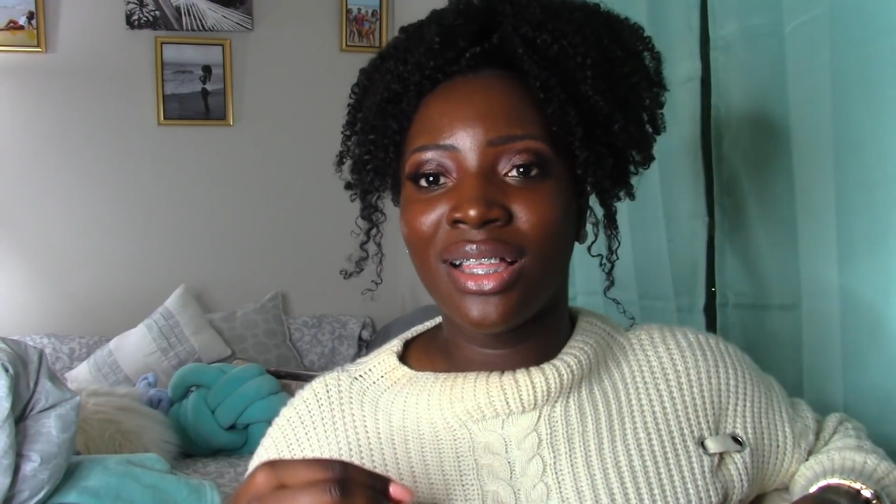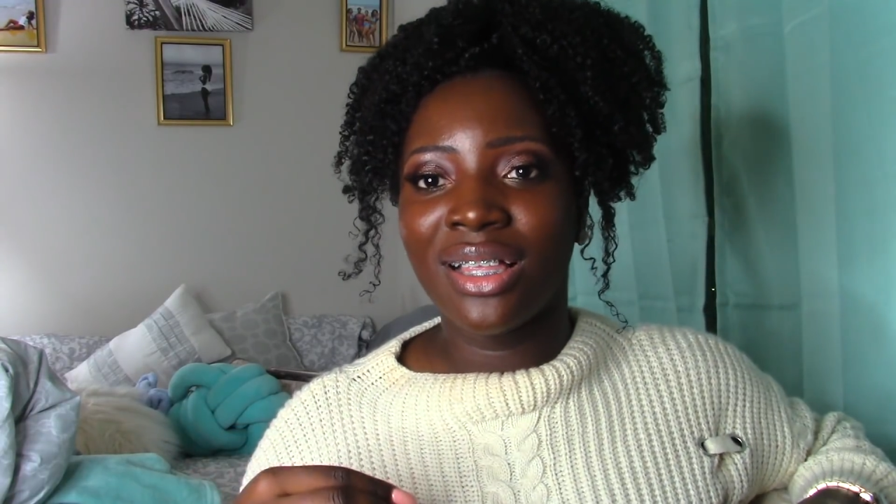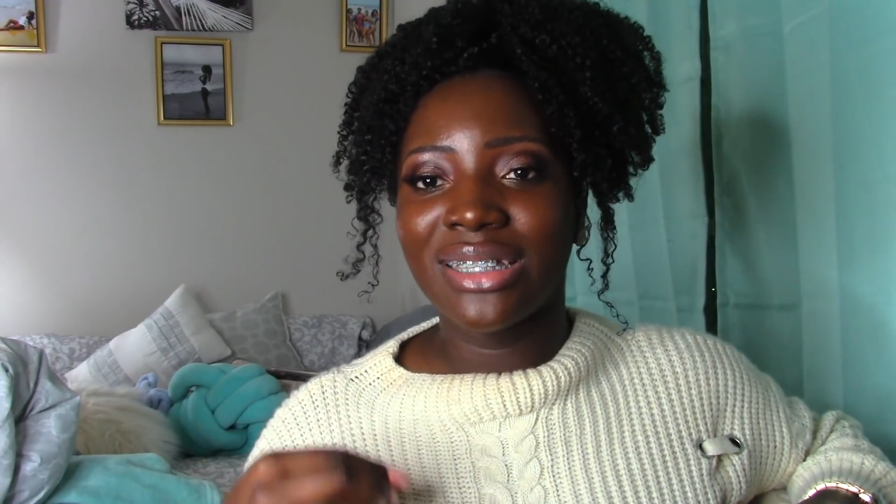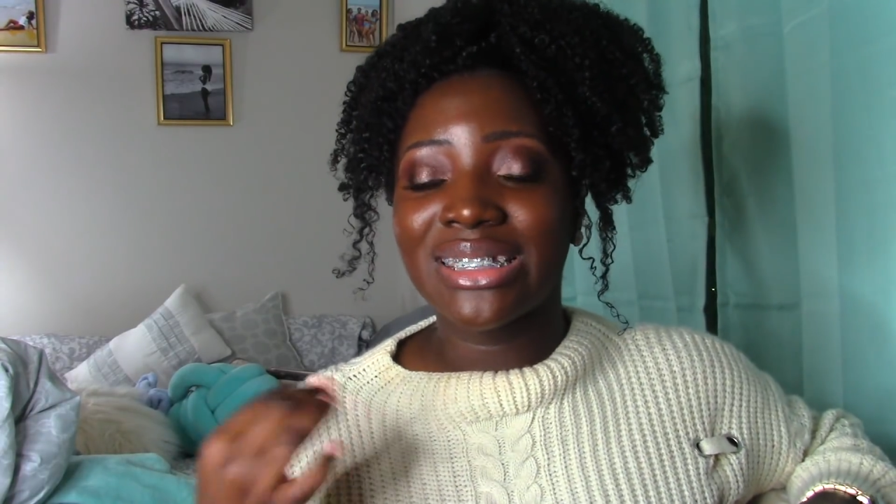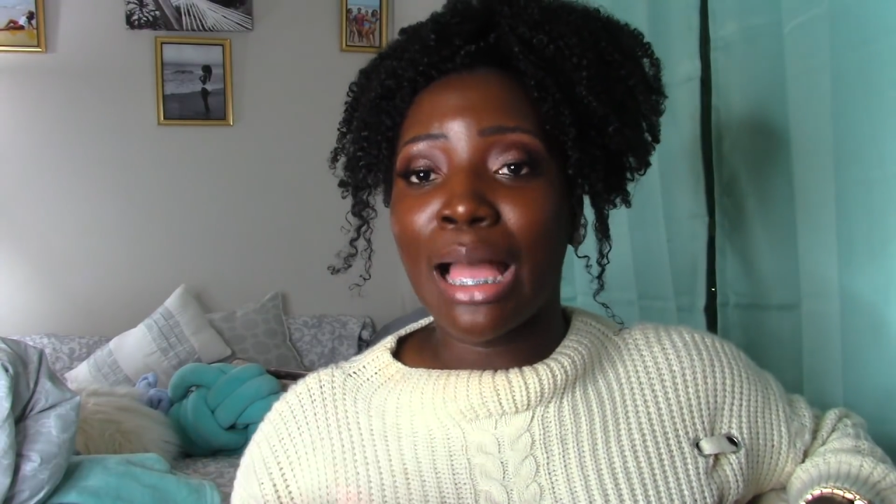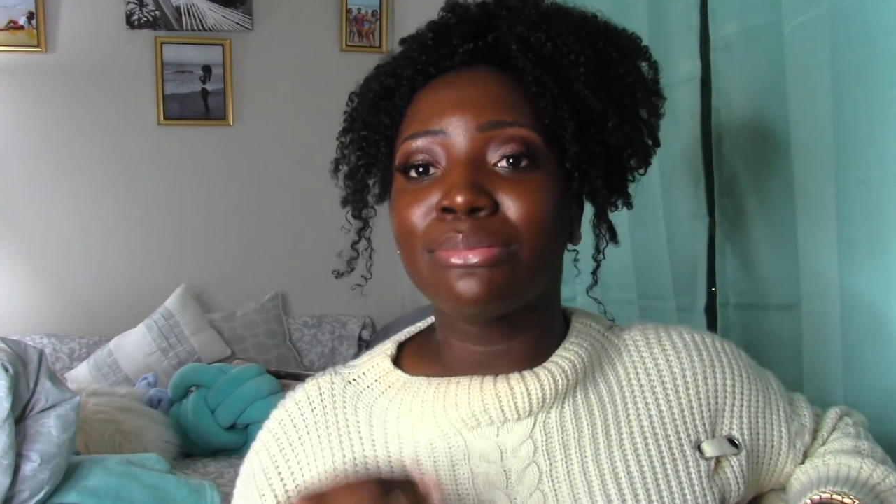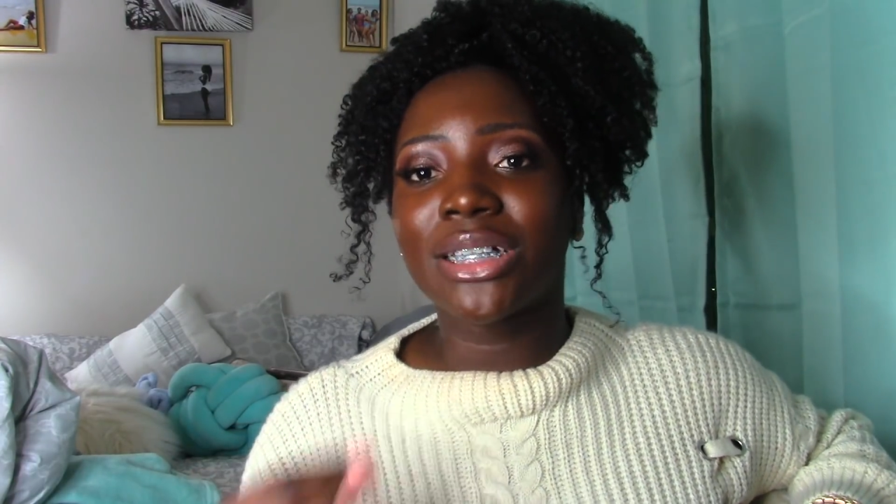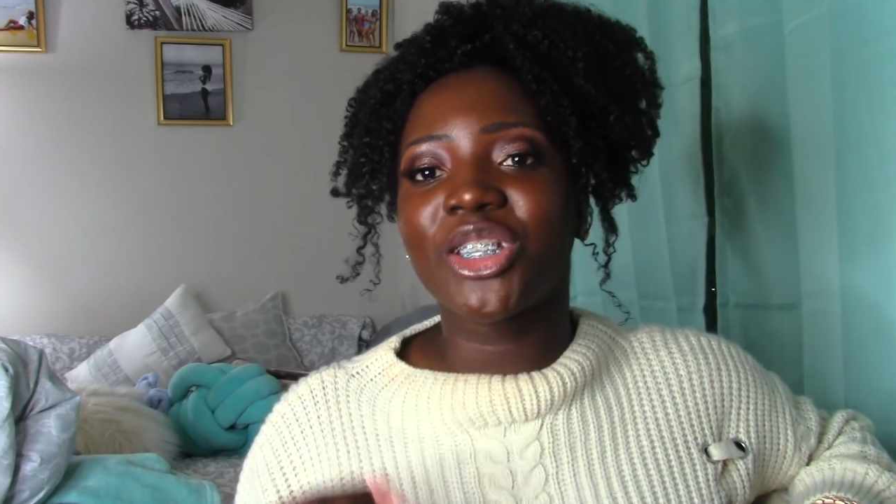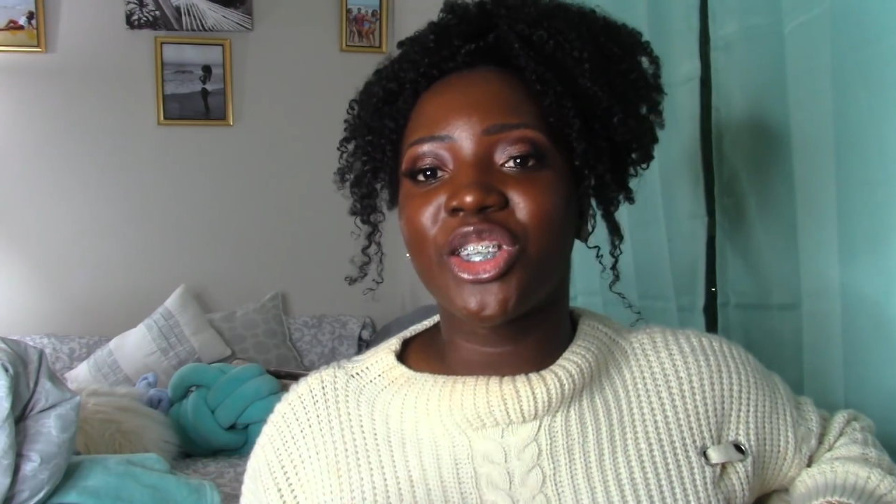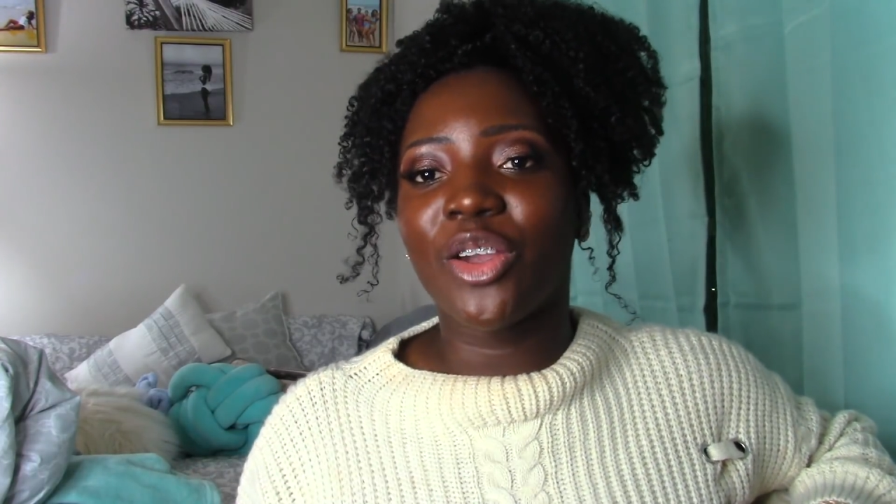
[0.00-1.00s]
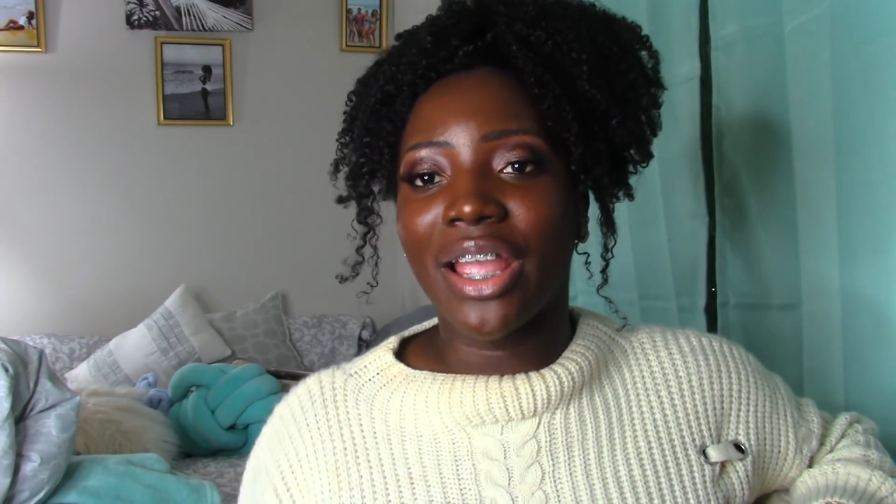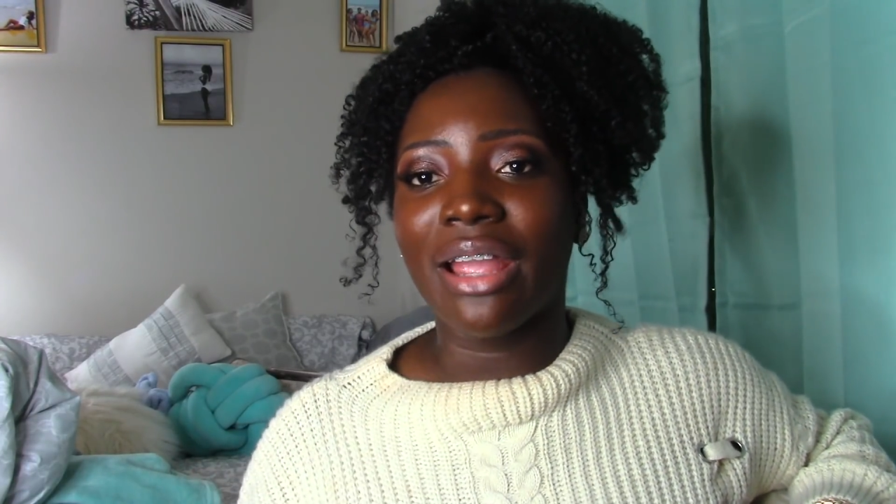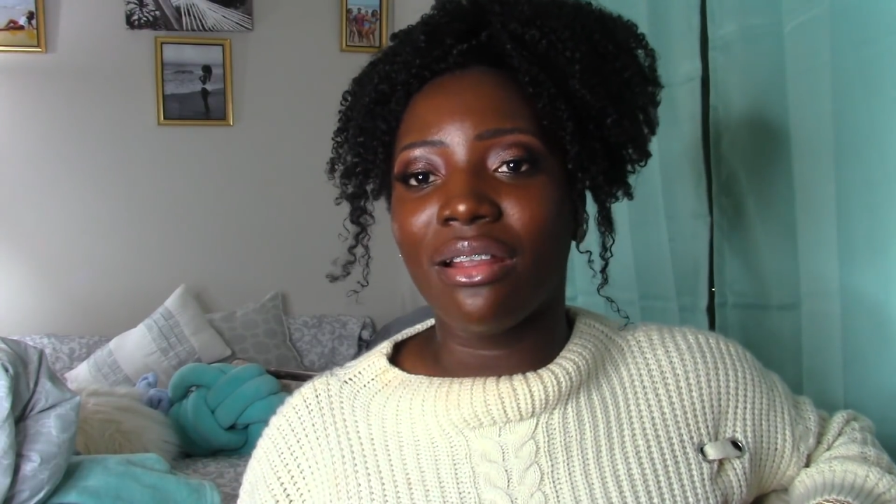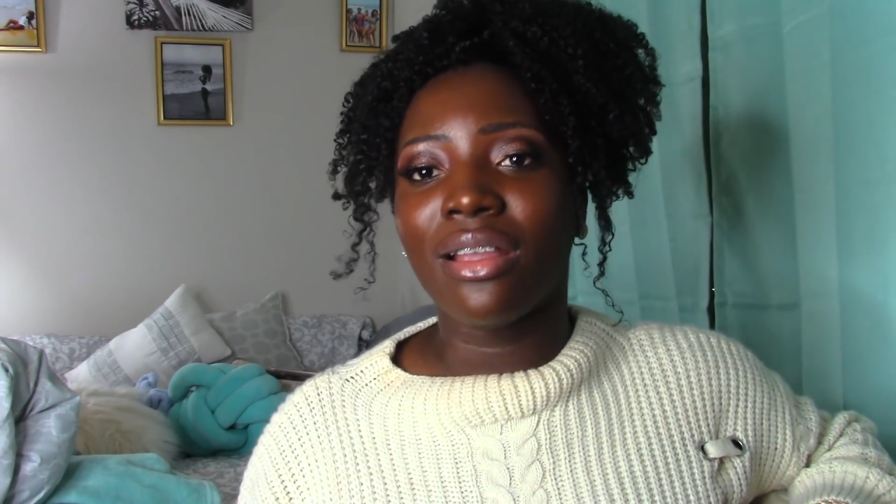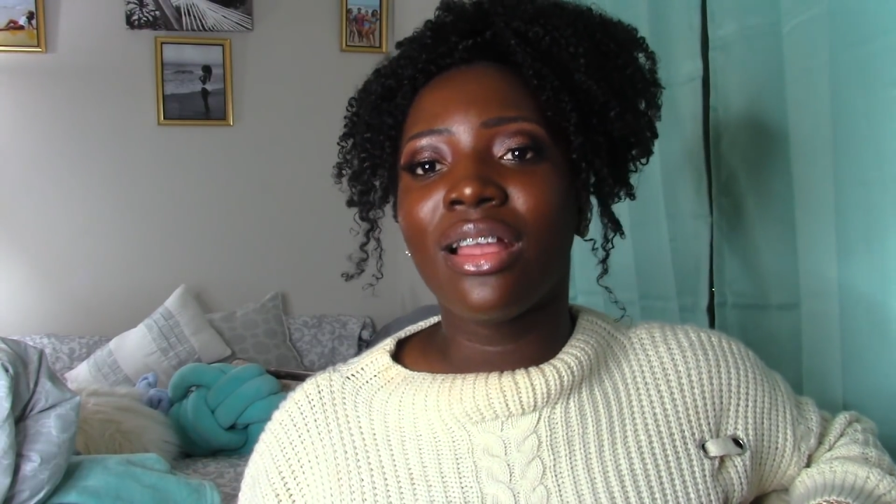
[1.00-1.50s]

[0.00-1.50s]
stop touching your hair.